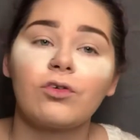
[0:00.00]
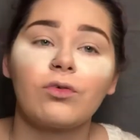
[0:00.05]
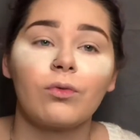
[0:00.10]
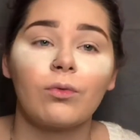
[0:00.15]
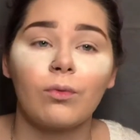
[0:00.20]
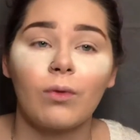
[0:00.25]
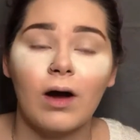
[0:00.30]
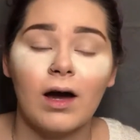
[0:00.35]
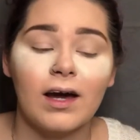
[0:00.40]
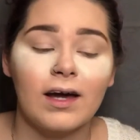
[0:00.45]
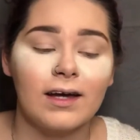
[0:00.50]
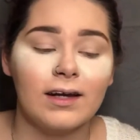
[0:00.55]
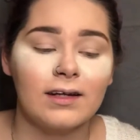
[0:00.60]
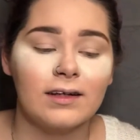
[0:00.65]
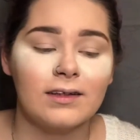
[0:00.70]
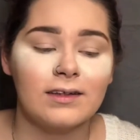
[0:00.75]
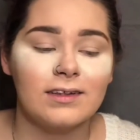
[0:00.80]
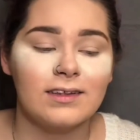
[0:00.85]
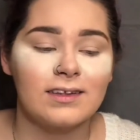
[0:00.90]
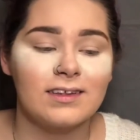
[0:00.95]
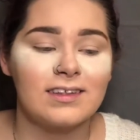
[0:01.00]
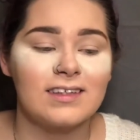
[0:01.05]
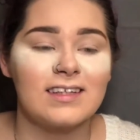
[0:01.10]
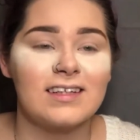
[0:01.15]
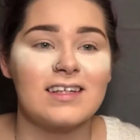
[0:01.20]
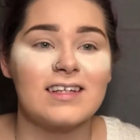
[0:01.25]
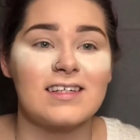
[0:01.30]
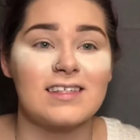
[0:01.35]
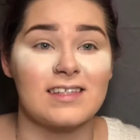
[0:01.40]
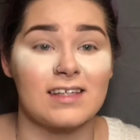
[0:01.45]
Trying to
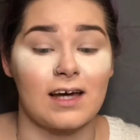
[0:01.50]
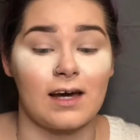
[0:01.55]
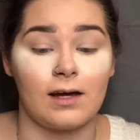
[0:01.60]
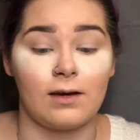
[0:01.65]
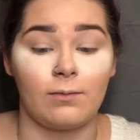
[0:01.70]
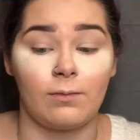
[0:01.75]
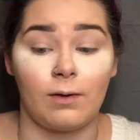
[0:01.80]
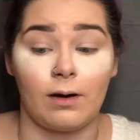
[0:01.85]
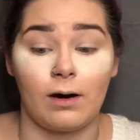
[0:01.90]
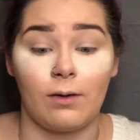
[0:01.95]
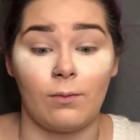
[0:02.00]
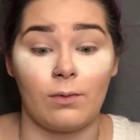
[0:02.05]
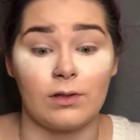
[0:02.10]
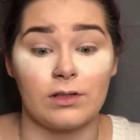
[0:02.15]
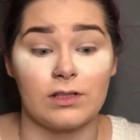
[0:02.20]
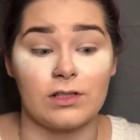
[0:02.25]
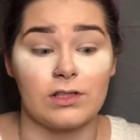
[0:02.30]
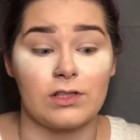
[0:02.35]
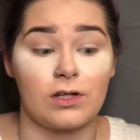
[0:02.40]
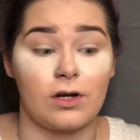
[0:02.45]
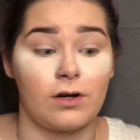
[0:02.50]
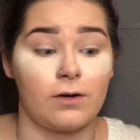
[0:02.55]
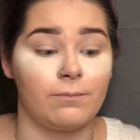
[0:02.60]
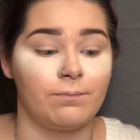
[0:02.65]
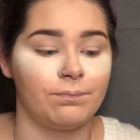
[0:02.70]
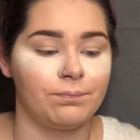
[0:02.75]
decide where I want to start.